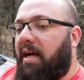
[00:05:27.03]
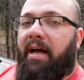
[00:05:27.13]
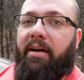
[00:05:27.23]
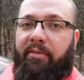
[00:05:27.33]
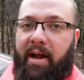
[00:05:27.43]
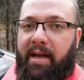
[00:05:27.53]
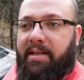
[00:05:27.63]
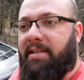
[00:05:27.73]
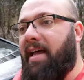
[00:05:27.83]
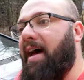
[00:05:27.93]
tire
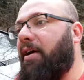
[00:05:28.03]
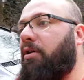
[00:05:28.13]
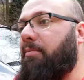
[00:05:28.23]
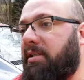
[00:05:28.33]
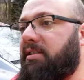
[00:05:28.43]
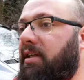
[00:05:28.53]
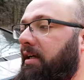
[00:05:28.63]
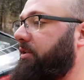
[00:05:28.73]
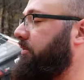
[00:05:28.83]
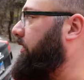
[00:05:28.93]
racks at home
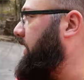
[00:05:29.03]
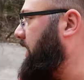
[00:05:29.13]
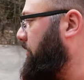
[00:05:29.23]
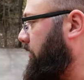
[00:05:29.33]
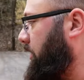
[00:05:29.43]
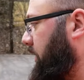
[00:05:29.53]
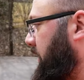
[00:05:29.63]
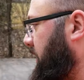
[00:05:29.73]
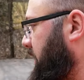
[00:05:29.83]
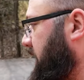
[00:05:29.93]
installation or at work.
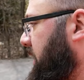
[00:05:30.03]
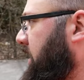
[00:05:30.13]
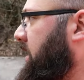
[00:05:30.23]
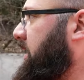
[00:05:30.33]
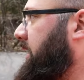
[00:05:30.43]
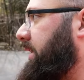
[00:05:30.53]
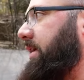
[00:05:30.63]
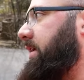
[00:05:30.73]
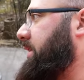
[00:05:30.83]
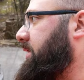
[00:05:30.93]

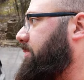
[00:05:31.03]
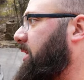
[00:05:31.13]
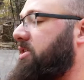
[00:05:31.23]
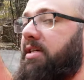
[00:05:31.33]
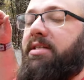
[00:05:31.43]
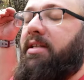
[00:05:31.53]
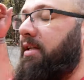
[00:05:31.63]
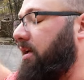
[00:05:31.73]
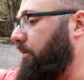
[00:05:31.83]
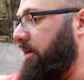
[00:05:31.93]
It's much easier
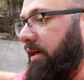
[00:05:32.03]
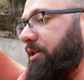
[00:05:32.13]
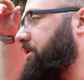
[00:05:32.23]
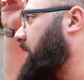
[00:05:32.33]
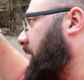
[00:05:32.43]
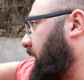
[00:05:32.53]
than loading a truck,